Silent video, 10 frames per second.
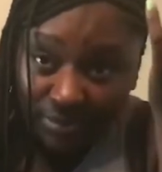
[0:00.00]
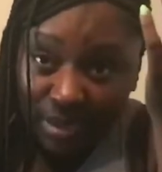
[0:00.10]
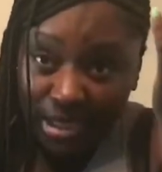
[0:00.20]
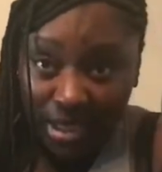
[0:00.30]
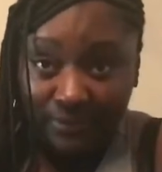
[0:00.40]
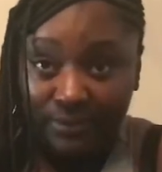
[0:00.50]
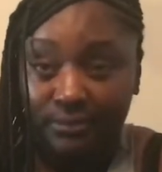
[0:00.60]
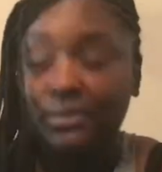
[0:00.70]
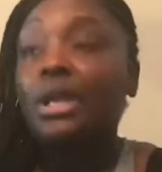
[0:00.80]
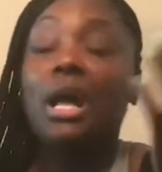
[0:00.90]
I
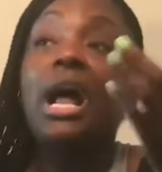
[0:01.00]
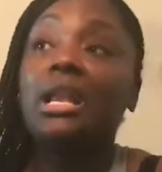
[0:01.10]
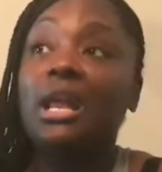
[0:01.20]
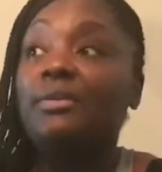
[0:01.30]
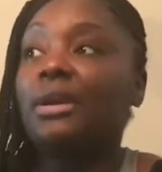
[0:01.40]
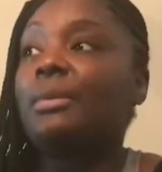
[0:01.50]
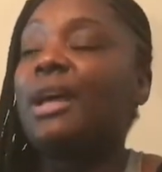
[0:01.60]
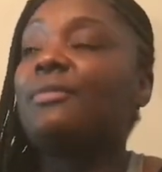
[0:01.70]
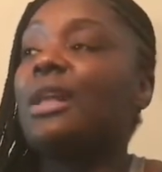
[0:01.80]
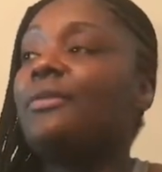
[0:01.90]
love him. I
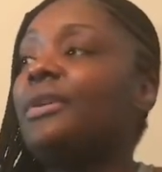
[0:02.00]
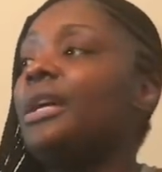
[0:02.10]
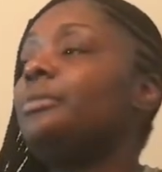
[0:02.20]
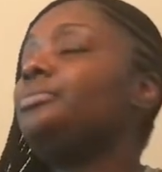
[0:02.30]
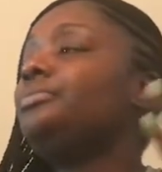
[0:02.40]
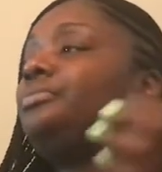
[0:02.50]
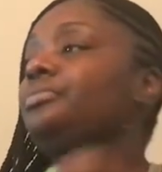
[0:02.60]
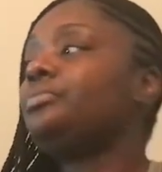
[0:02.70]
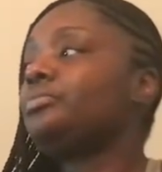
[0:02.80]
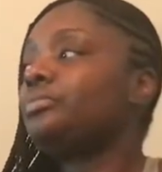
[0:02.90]
have love for him.
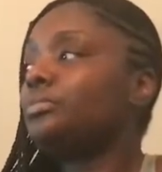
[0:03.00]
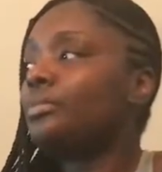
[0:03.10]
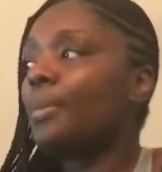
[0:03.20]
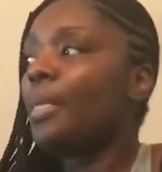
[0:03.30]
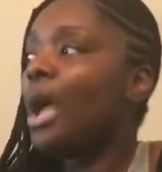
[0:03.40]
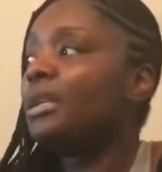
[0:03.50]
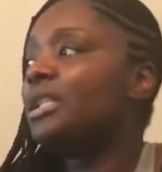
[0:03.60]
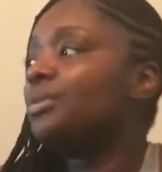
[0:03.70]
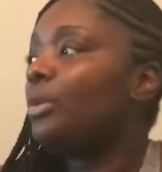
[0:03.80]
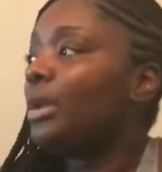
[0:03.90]
I
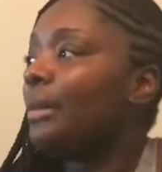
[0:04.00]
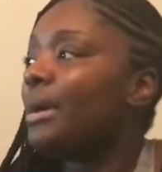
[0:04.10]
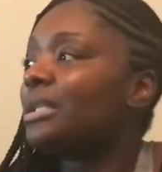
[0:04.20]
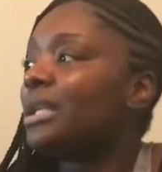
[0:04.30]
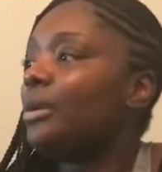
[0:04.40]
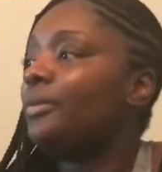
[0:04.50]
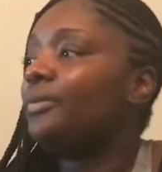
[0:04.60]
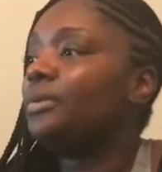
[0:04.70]
just won't let myself